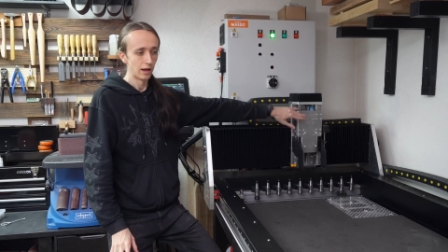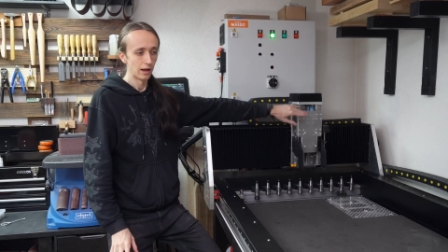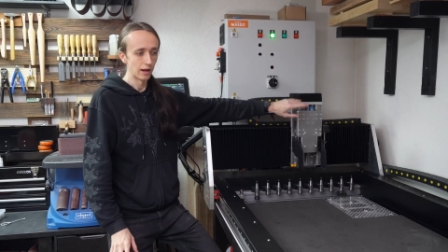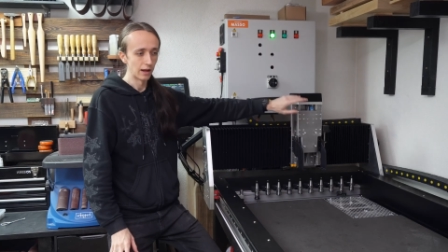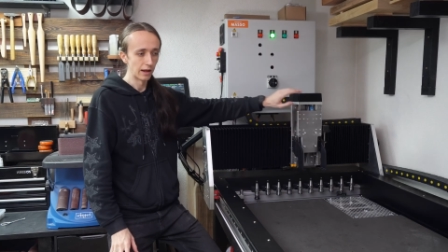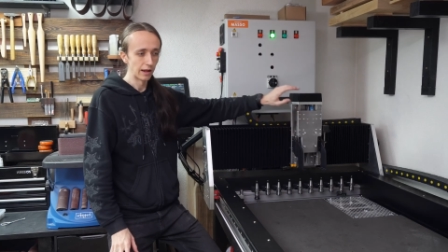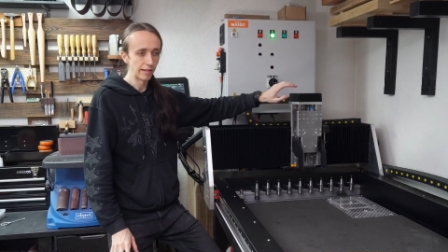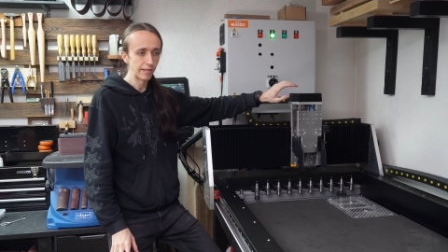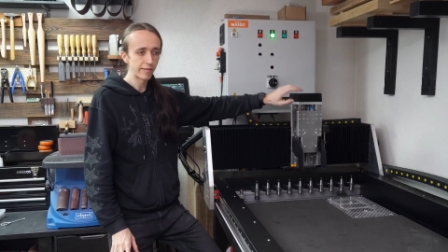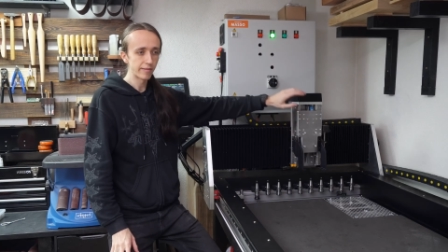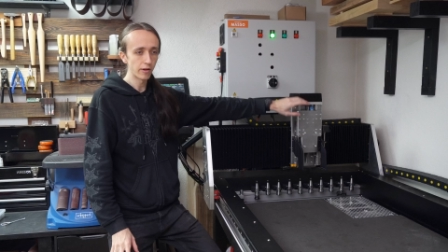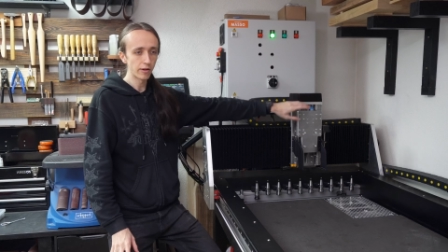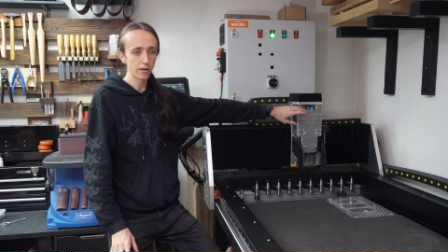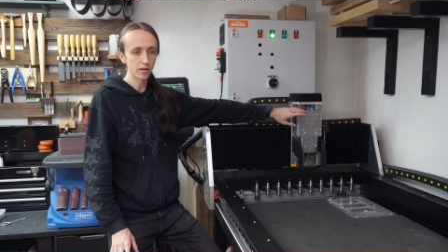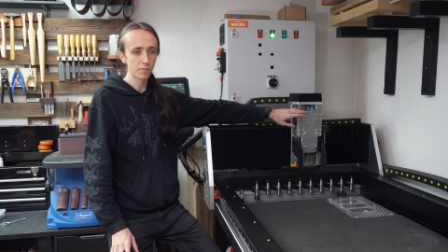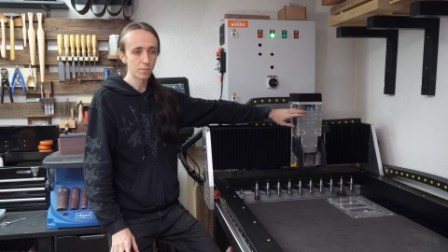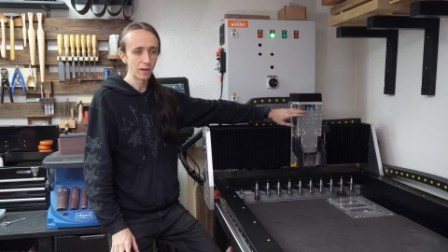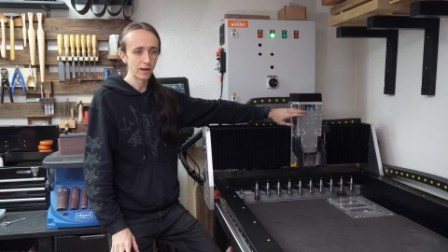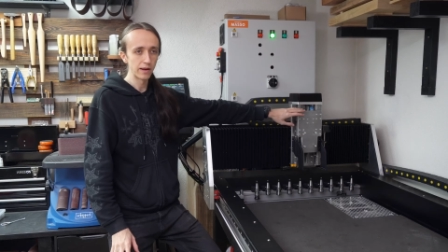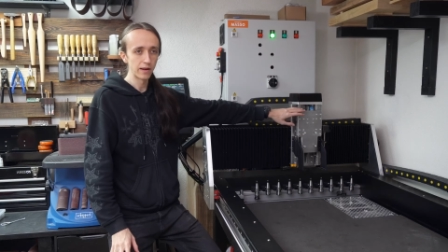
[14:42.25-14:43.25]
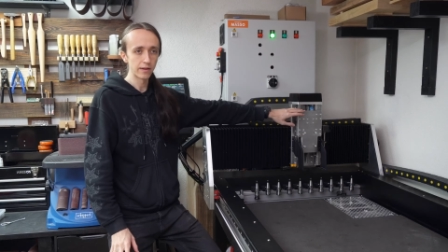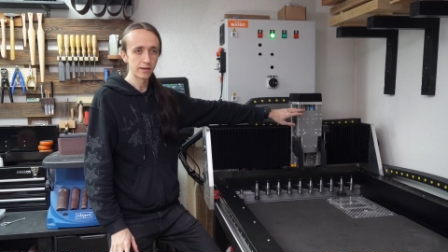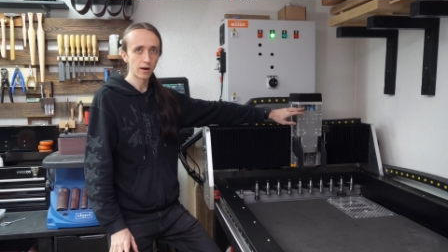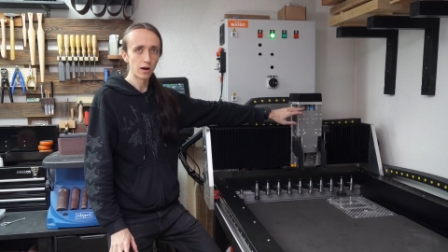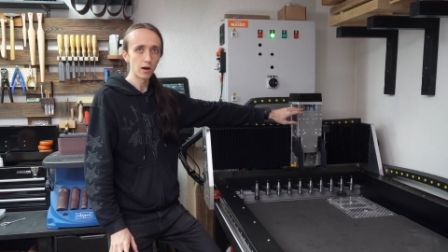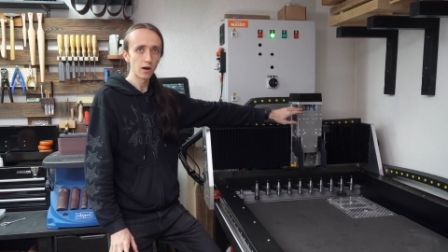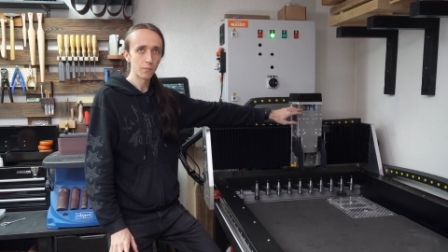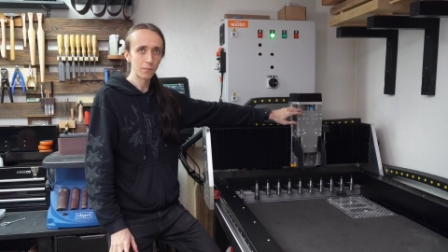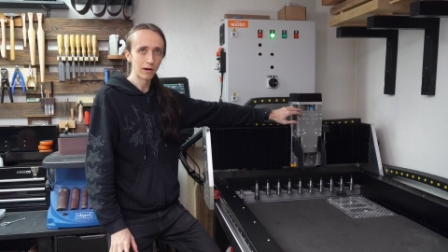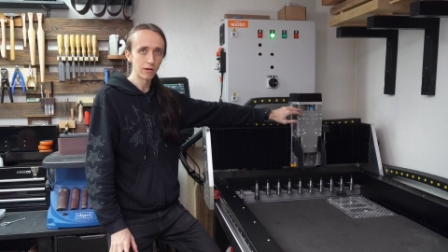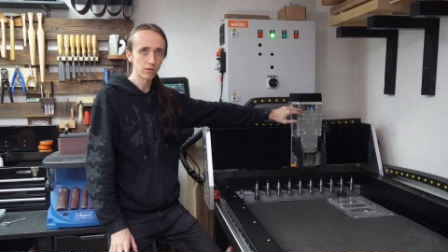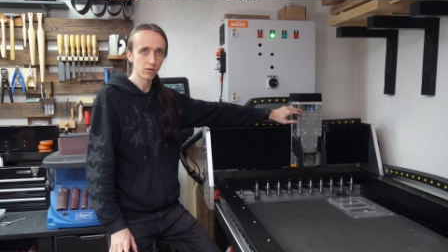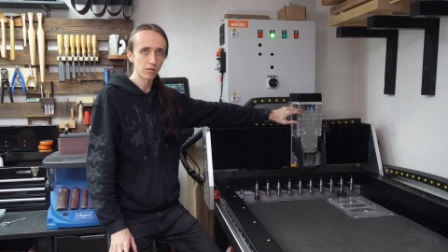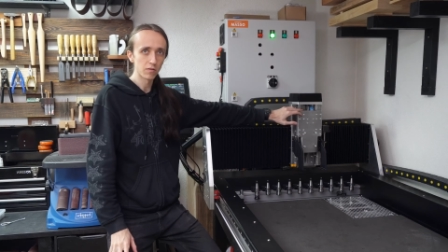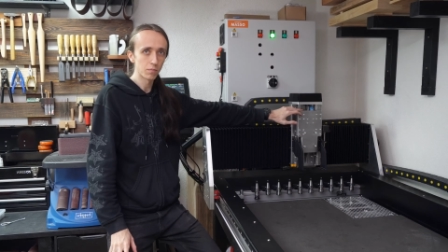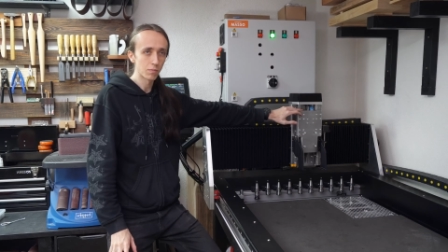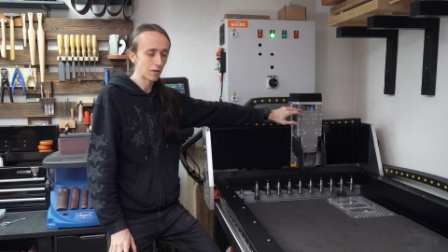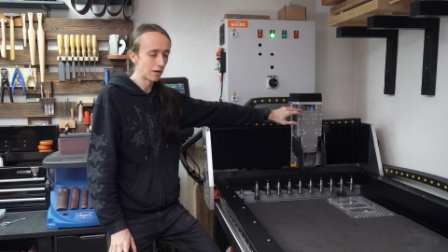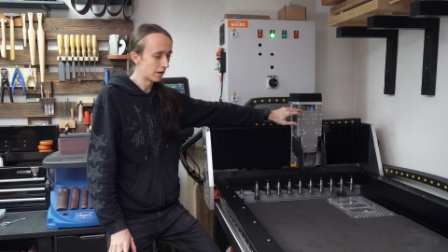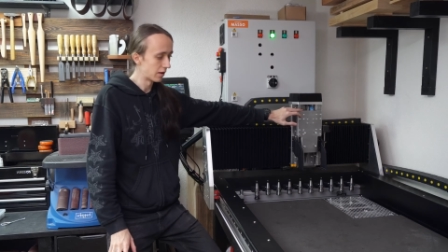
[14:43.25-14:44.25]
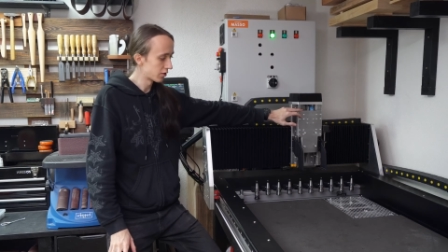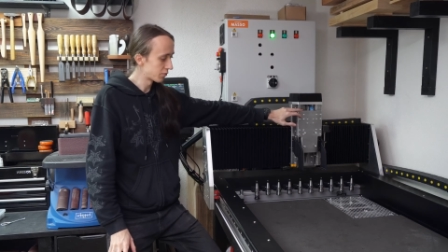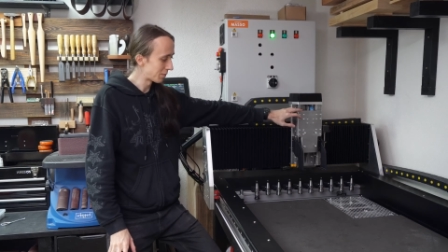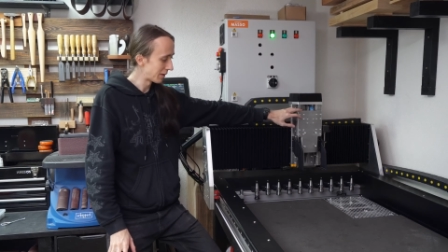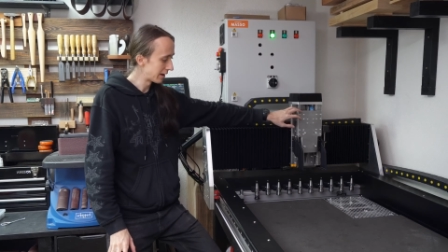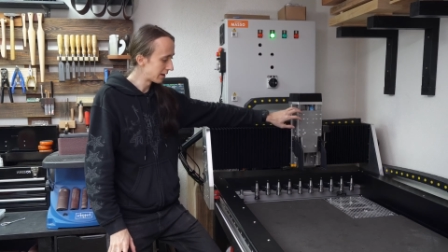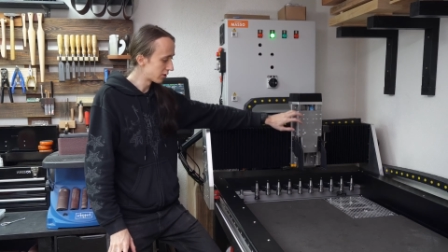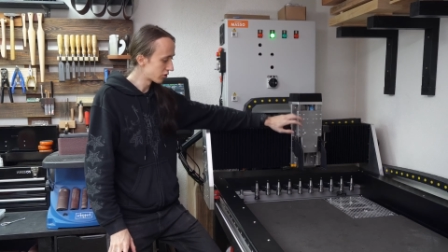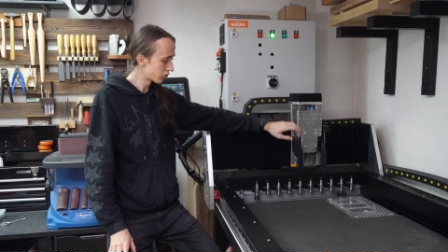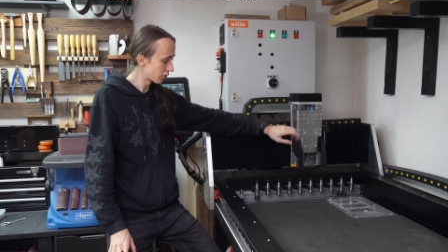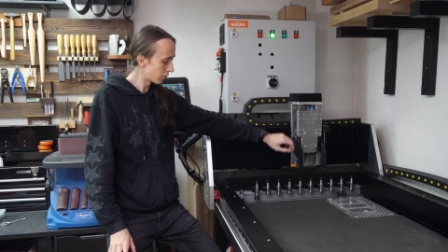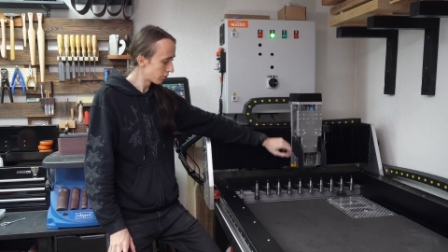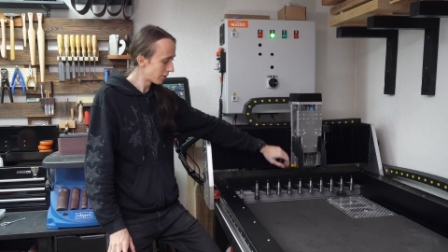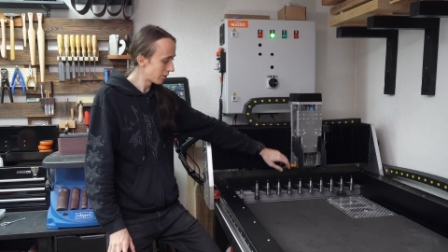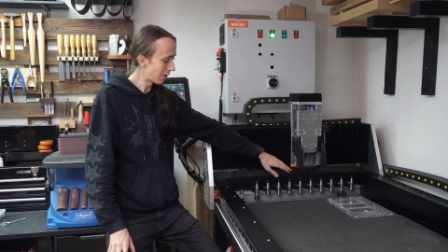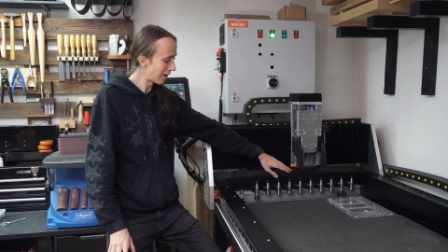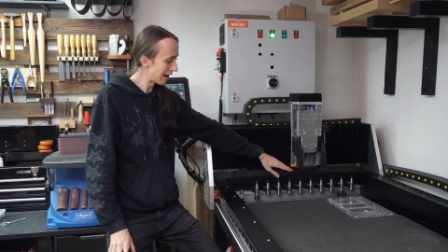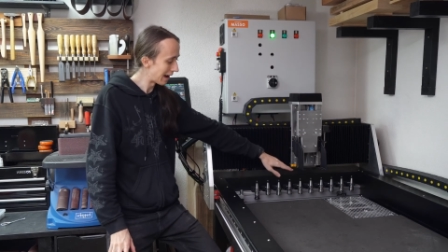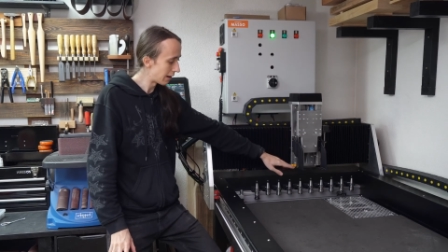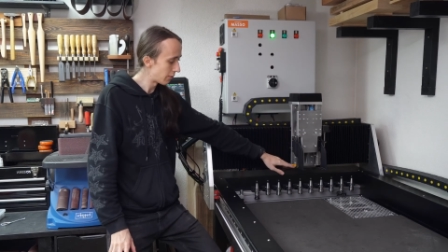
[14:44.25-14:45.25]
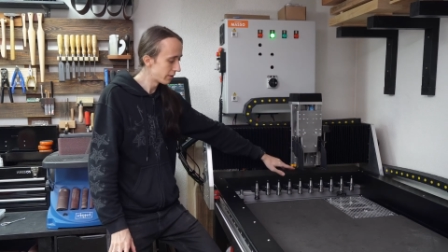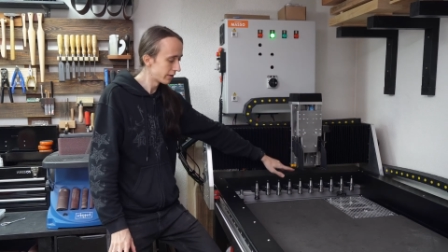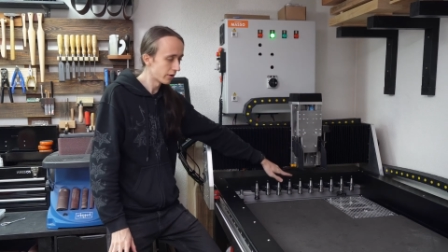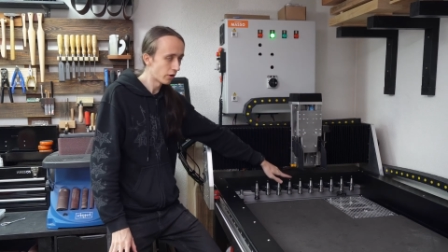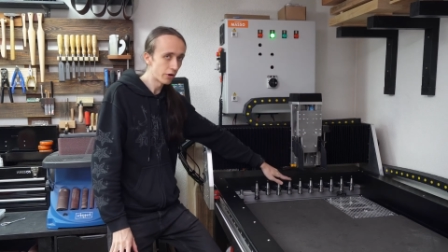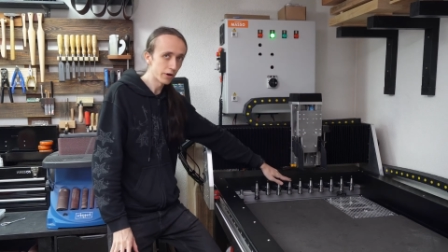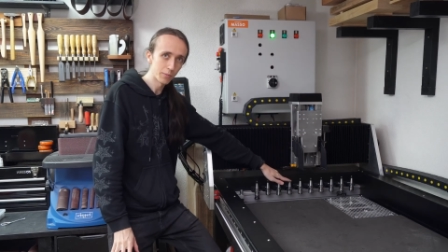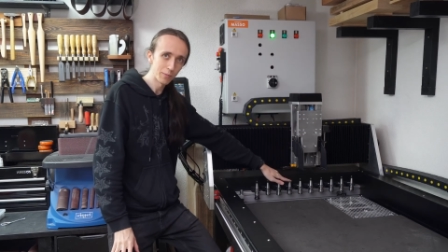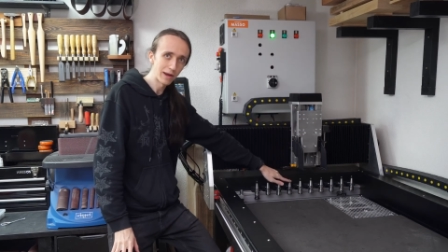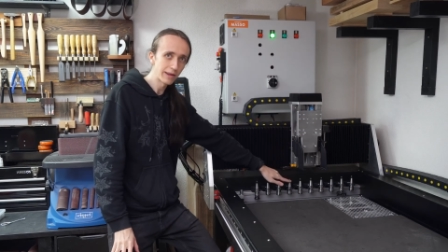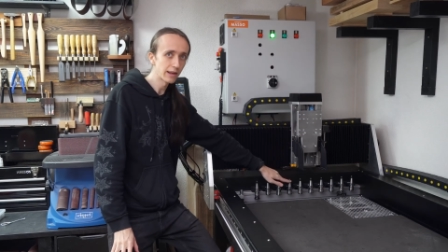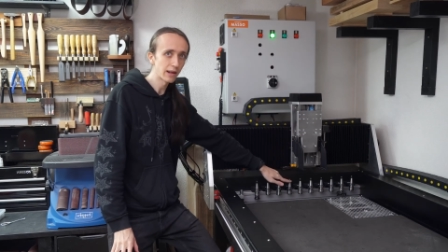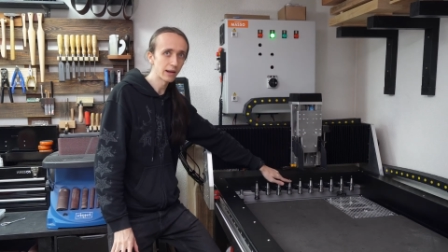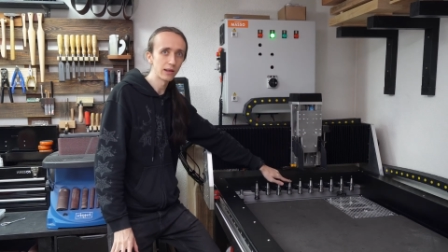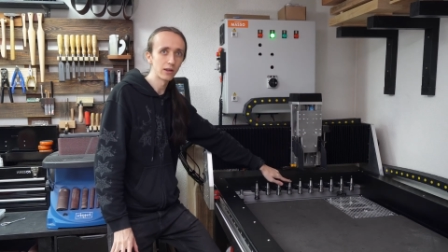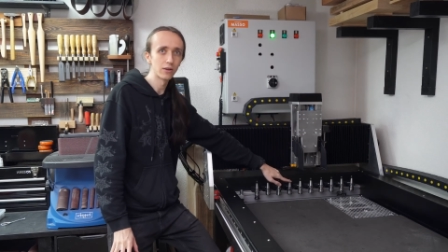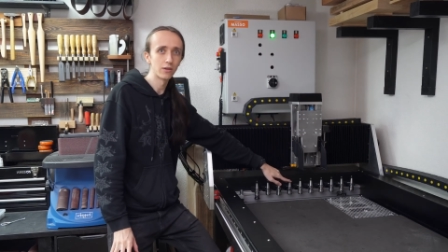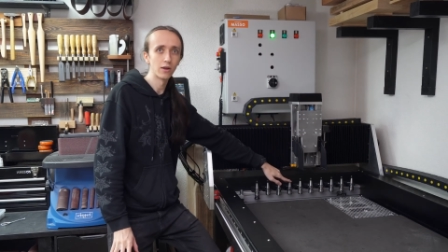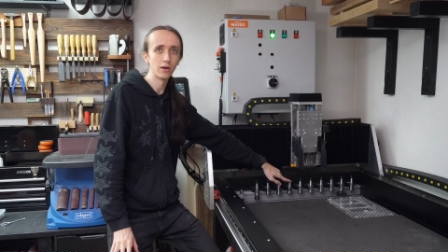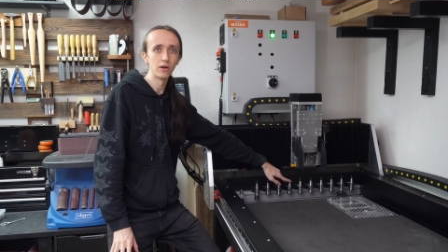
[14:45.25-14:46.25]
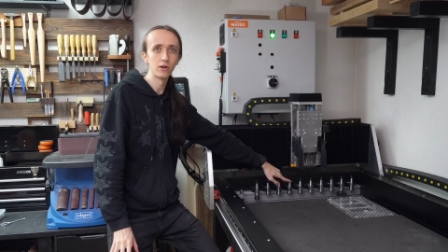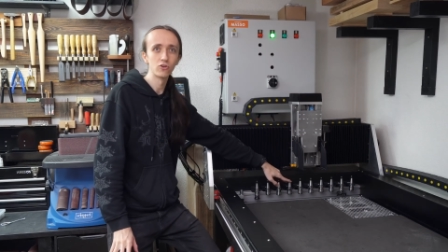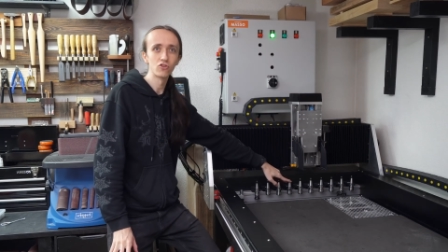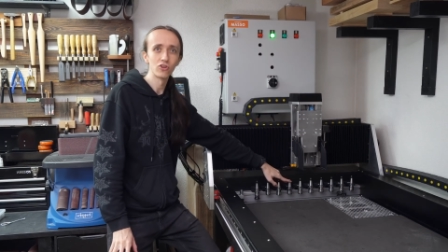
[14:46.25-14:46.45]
uh, install the spindle, talk about this uh, spindle, show you how it automatically uh,